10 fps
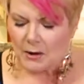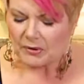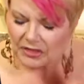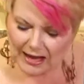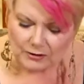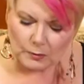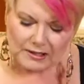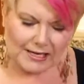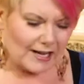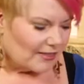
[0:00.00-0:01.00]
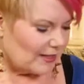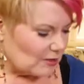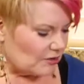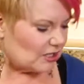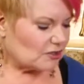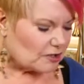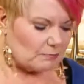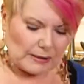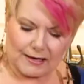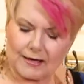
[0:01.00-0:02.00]
But this could
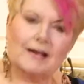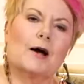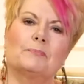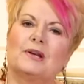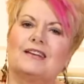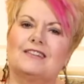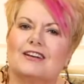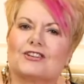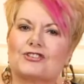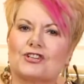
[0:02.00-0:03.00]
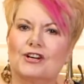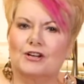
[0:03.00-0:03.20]
be a company dish